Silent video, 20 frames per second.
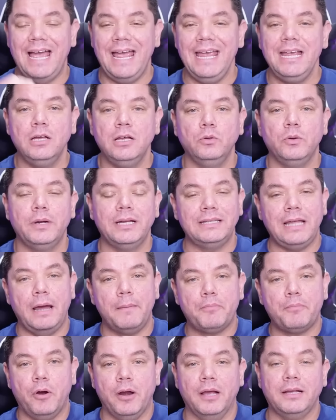take a look at
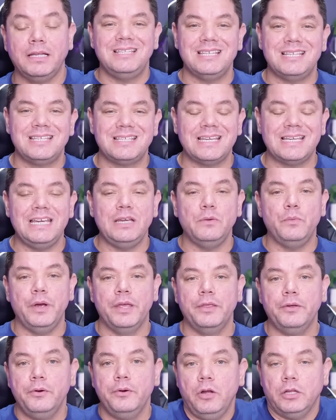that product to see
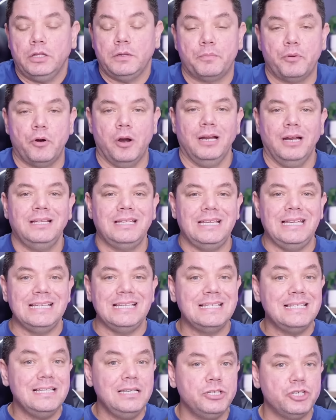whether or not the product
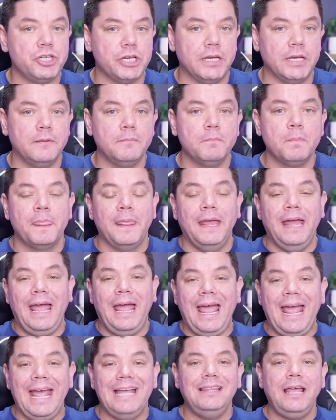is legit,
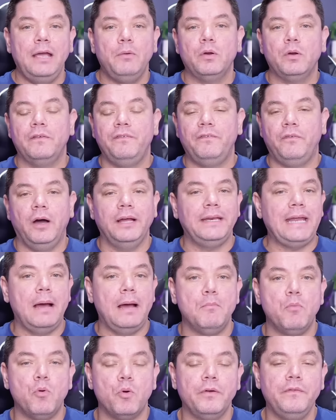and they want to find
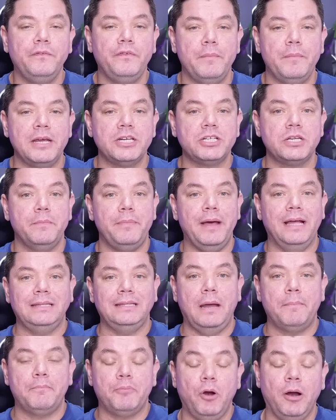out more information about
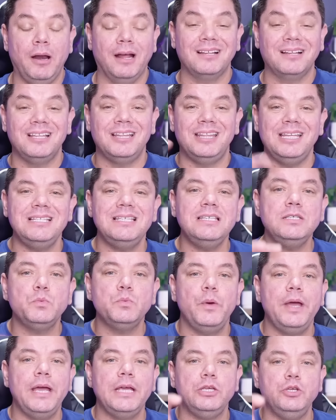that product. This is
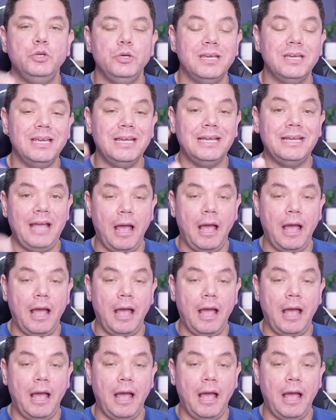where you can